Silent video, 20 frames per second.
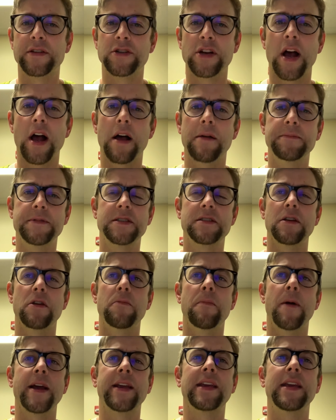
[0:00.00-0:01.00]
jobs. So
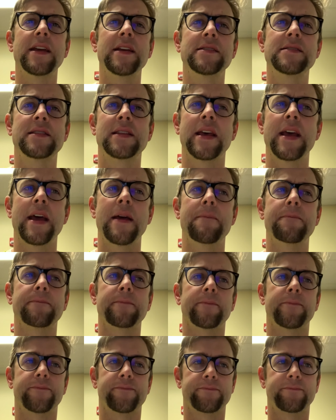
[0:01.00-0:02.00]
my kids that
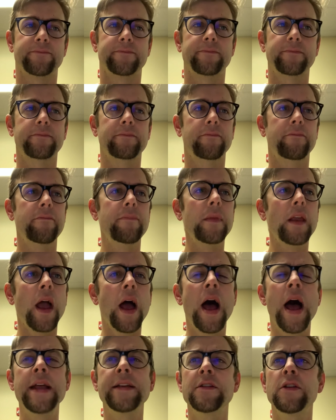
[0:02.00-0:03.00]

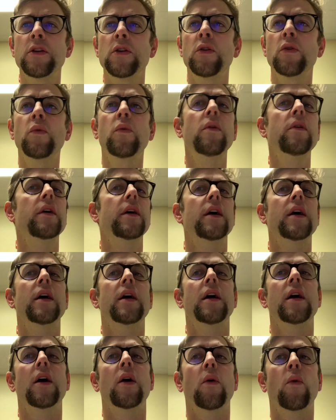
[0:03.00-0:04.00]
I knew
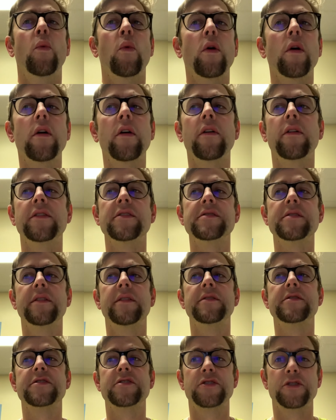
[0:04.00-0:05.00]
weren't
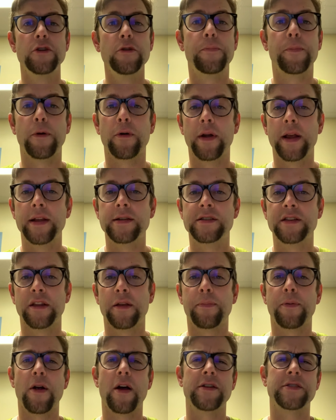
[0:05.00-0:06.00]
super into the
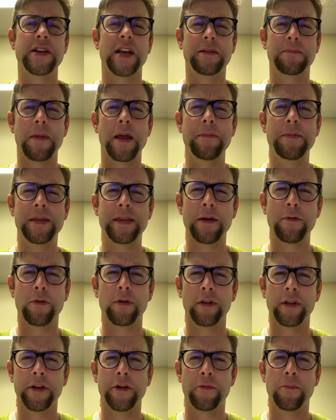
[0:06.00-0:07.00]
project, maybe they were
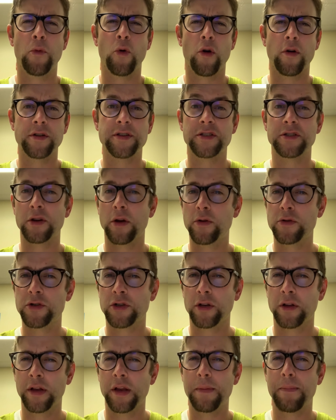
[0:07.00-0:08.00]
a little more
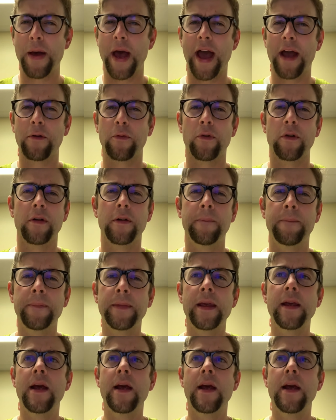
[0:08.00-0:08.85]
socially backward,